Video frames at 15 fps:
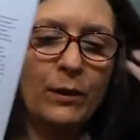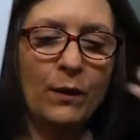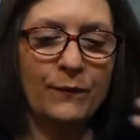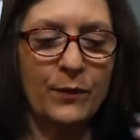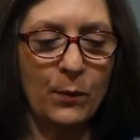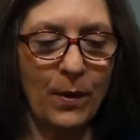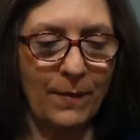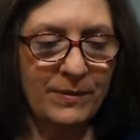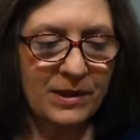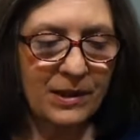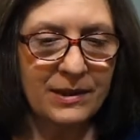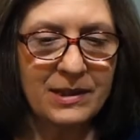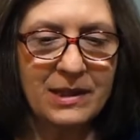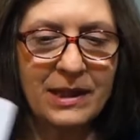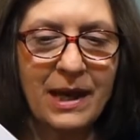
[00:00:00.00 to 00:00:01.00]
off the
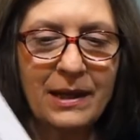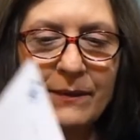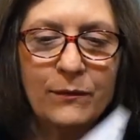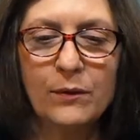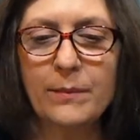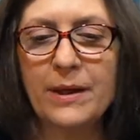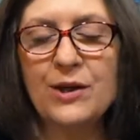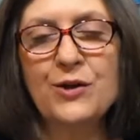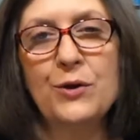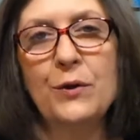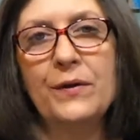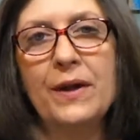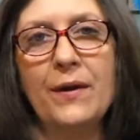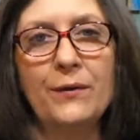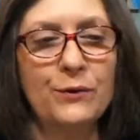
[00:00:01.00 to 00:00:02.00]
website to get information
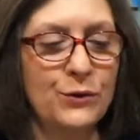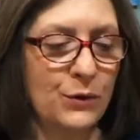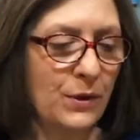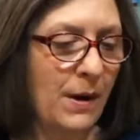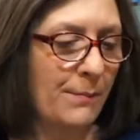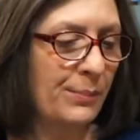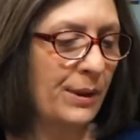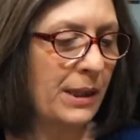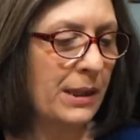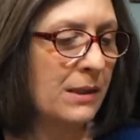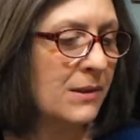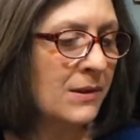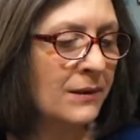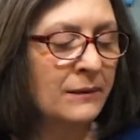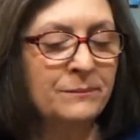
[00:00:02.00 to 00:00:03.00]
on the other two
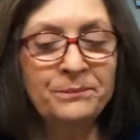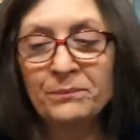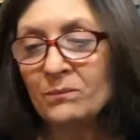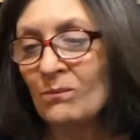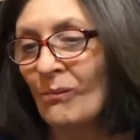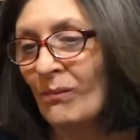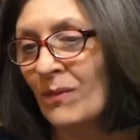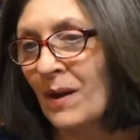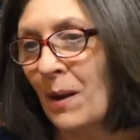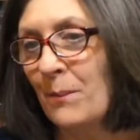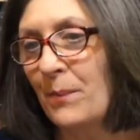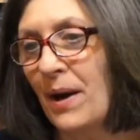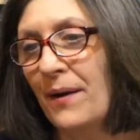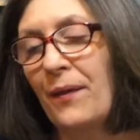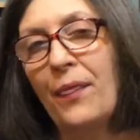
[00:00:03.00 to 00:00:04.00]
companies.
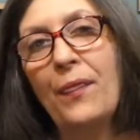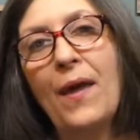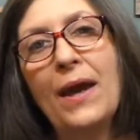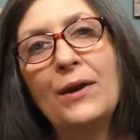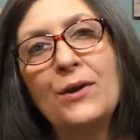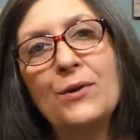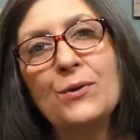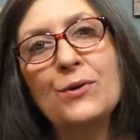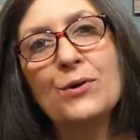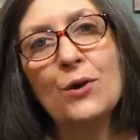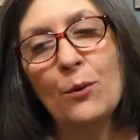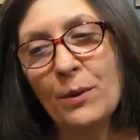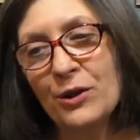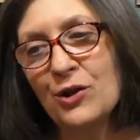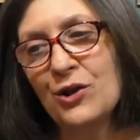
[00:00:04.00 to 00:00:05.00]
But thank you
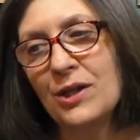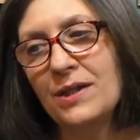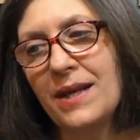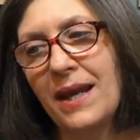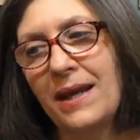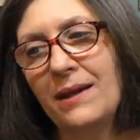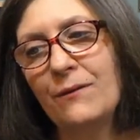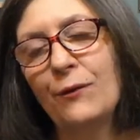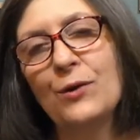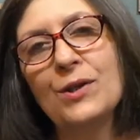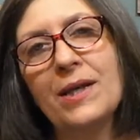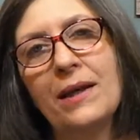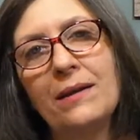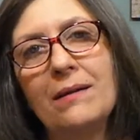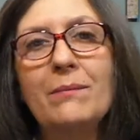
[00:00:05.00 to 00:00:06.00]
so much to Dane for
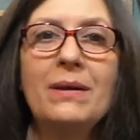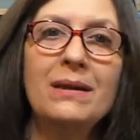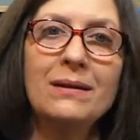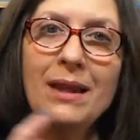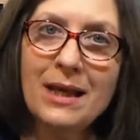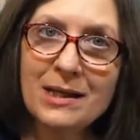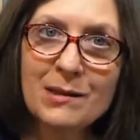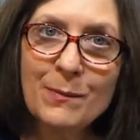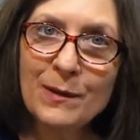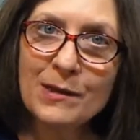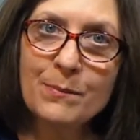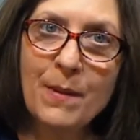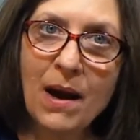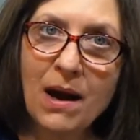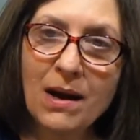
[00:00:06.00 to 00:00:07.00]
sending me last month's
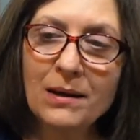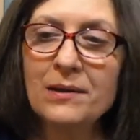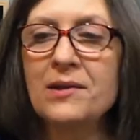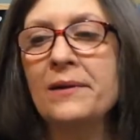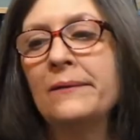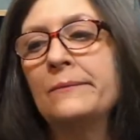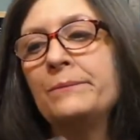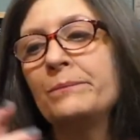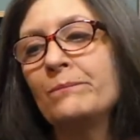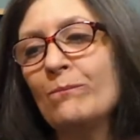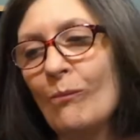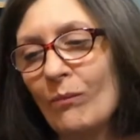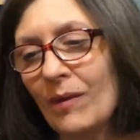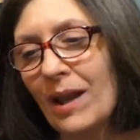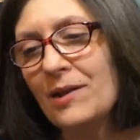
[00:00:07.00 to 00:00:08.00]
box
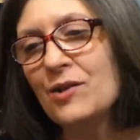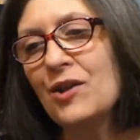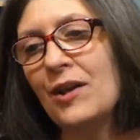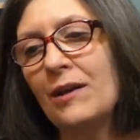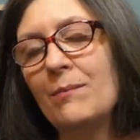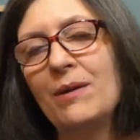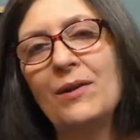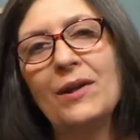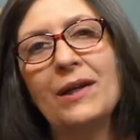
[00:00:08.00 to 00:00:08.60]
and sending me the